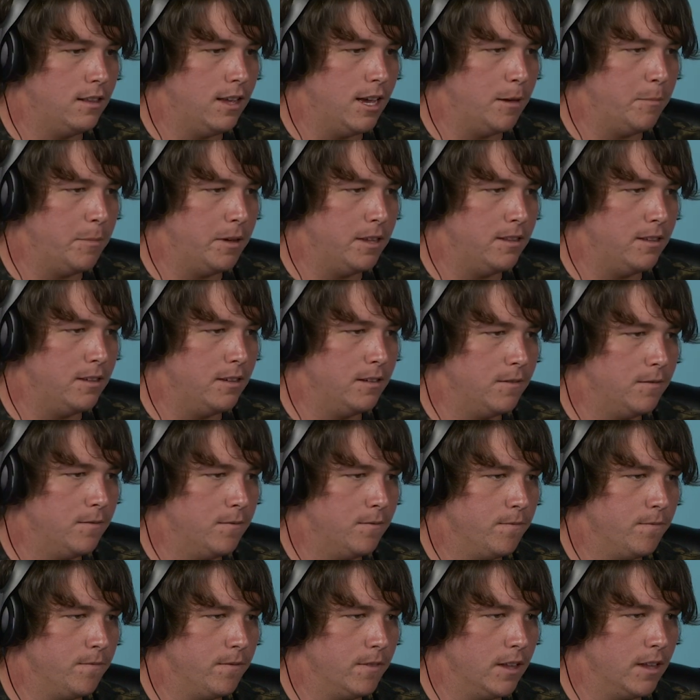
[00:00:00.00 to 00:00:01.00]
Damn it.
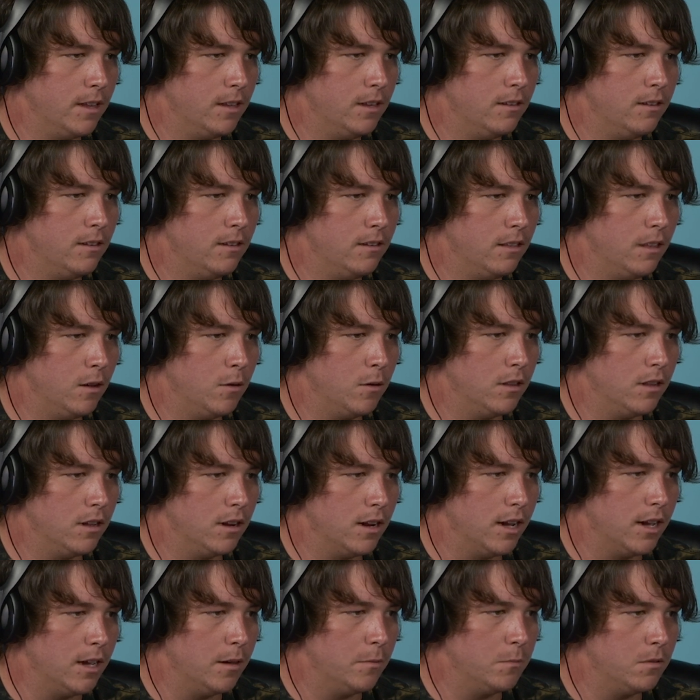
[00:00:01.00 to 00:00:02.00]
At least he's lower than
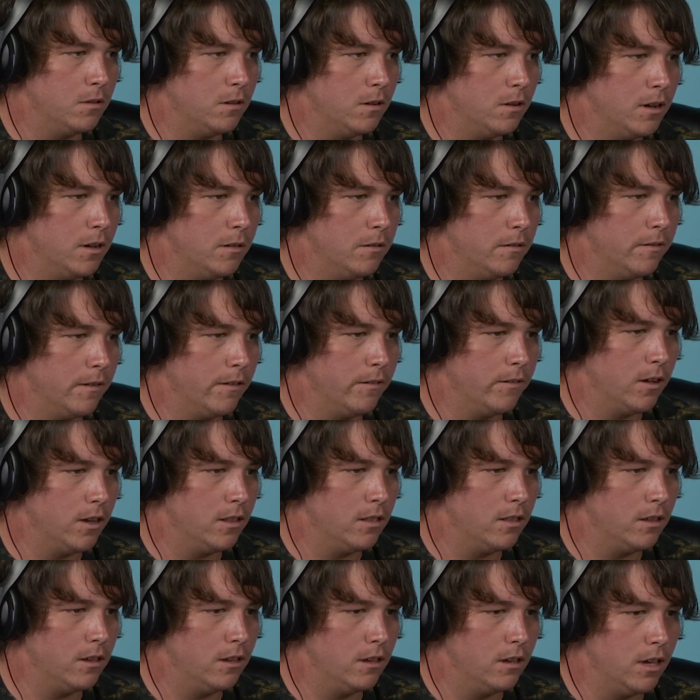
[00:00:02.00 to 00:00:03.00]
I am, so I've
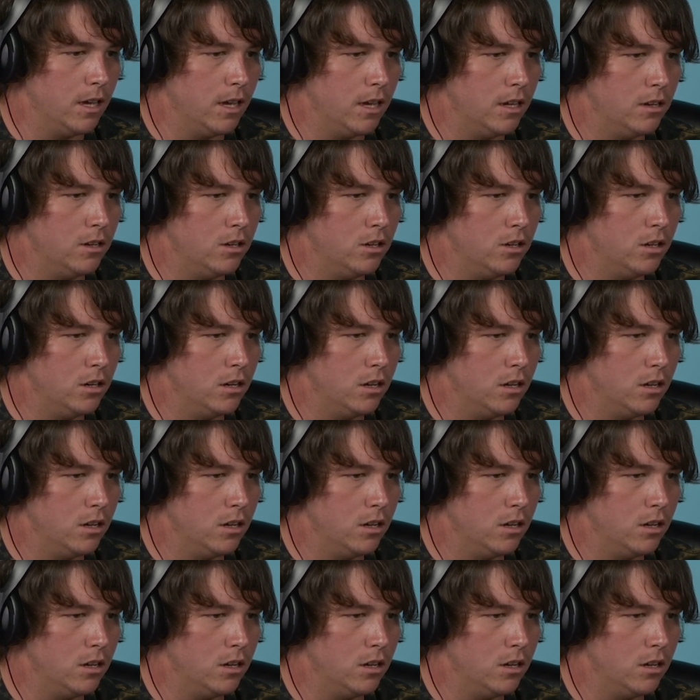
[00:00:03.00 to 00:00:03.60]
got the edge.